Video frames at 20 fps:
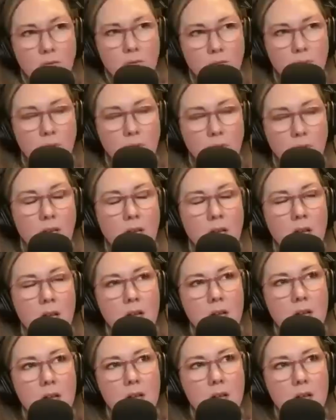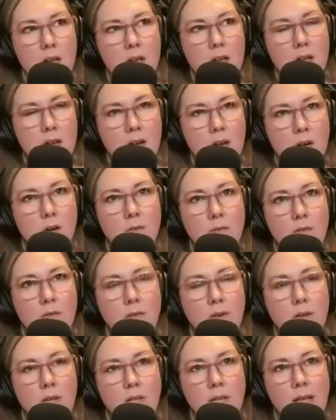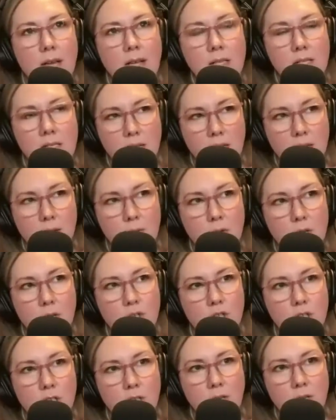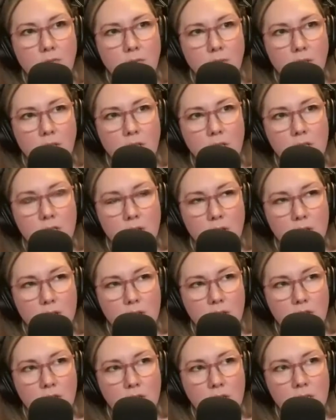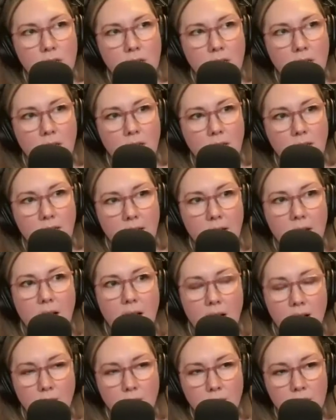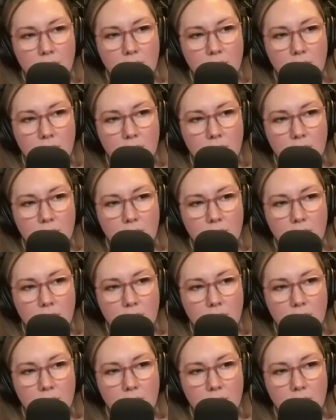really, her in that scene where she really starts to just like let it out.